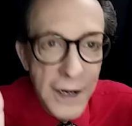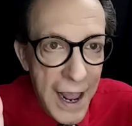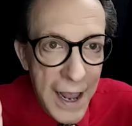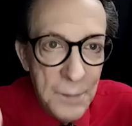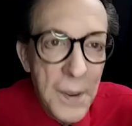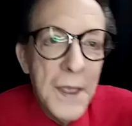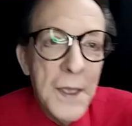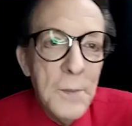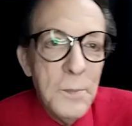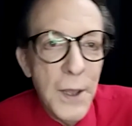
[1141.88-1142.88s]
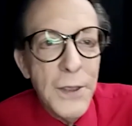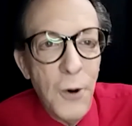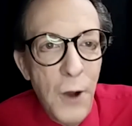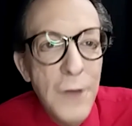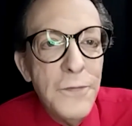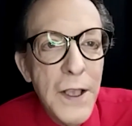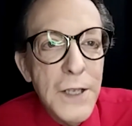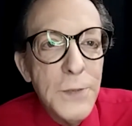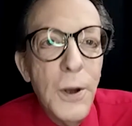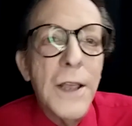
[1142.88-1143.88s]
name, but they're on
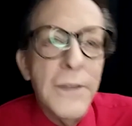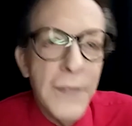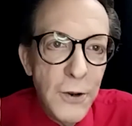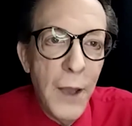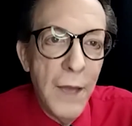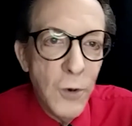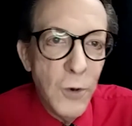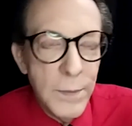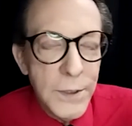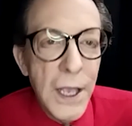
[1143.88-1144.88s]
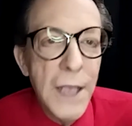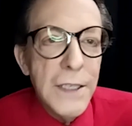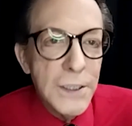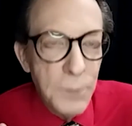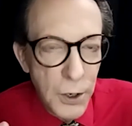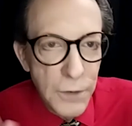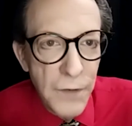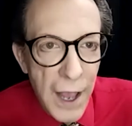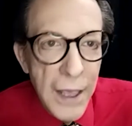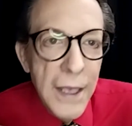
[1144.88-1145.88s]
Facebook, and they do have a website,
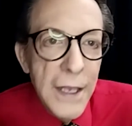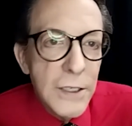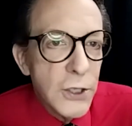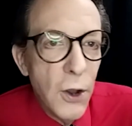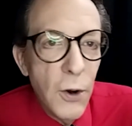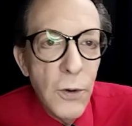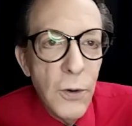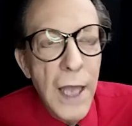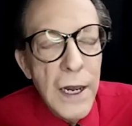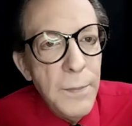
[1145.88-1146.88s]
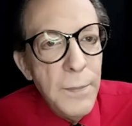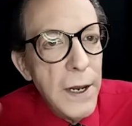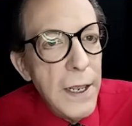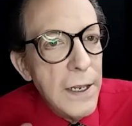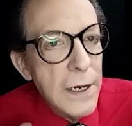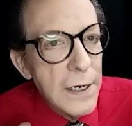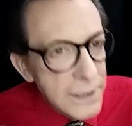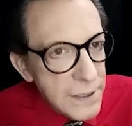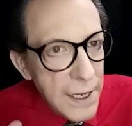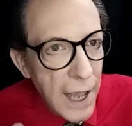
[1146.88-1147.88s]
SPERDVAC. So anybody
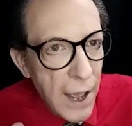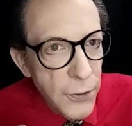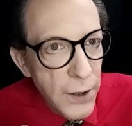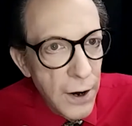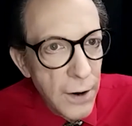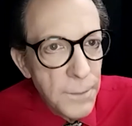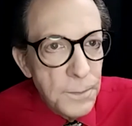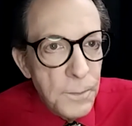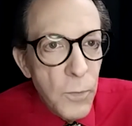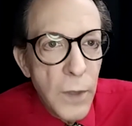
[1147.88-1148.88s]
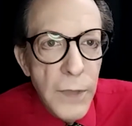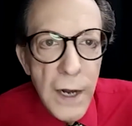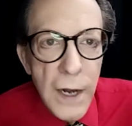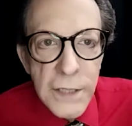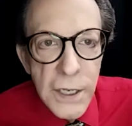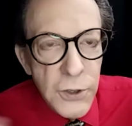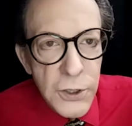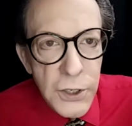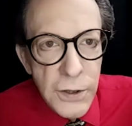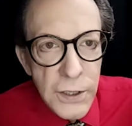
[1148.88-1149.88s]
listening out there that is
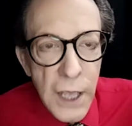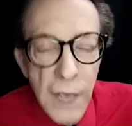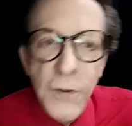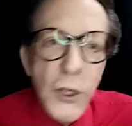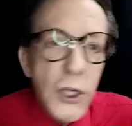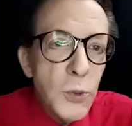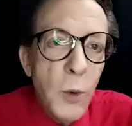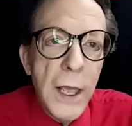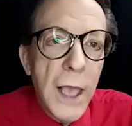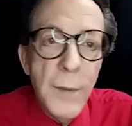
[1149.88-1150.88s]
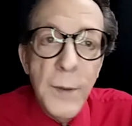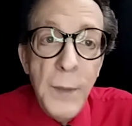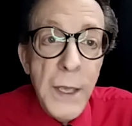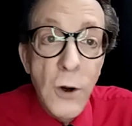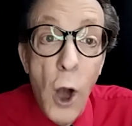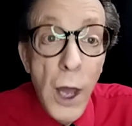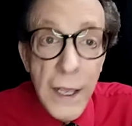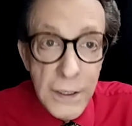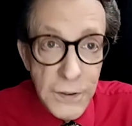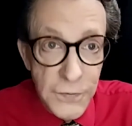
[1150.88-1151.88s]
interested in this, if you just want to come and be an
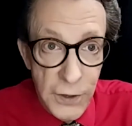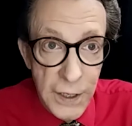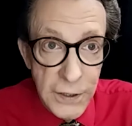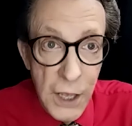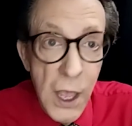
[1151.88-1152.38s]
audience for this,